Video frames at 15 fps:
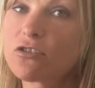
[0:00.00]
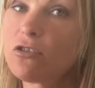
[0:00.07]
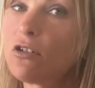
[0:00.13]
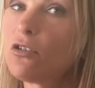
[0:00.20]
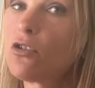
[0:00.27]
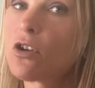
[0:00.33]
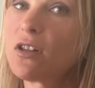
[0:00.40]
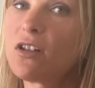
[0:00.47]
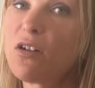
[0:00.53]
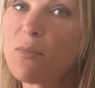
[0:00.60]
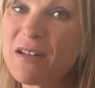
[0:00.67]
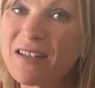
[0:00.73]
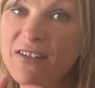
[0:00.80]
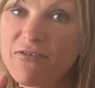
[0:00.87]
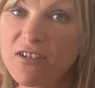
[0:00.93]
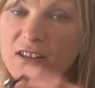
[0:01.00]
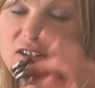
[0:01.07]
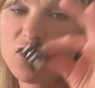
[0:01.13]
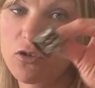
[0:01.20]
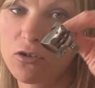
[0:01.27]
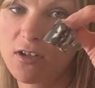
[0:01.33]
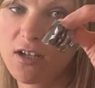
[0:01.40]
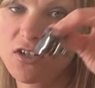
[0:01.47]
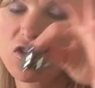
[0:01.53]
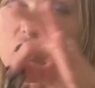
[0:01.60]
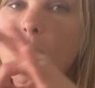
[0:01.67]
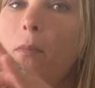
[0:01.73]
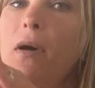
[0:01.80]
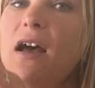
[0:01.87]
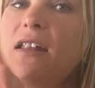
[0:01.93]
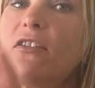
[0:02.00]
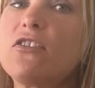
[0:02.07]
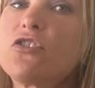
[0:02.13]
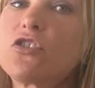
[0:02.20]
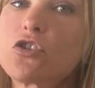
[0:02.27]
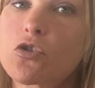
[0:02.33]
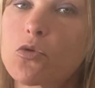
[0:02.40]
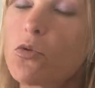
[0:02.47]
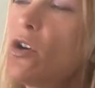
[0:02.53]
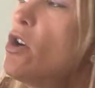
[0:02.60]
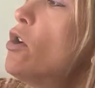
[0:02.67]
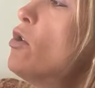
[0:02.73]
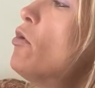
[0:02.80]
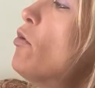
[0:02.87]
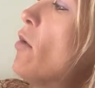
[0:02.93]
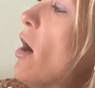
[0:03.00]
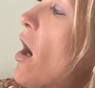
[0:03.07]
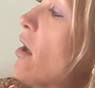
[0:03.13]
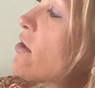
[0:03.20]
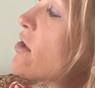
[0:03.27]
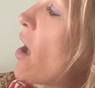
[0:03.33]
is going to look a little bit different than your ligature, but the screw